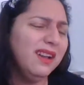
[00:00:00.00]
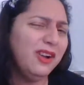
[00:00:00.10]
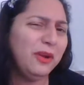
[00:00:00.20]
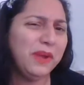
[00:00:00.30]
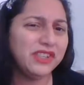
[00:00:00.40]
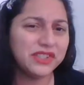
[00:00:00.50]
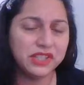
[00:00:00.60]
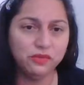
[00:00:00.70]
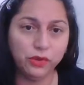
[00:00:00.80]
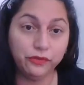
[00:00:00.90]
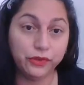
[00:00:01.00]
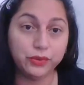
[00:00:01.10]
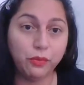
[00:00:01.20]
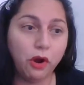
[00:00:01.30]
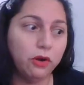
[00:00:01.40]
I might just leave one for
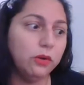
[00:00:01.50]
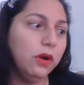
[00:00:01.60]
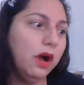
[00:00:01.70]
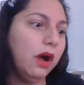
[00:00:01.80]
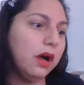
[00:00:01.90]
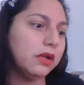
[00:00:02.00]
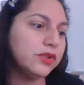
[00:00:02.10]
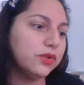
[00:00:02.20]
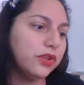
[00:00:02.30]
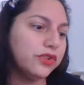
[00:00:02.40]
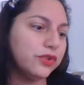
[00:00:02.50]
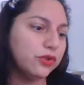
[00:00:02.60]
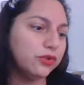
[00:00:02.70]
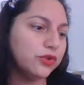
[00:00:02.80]
tomorrow. So there's, 2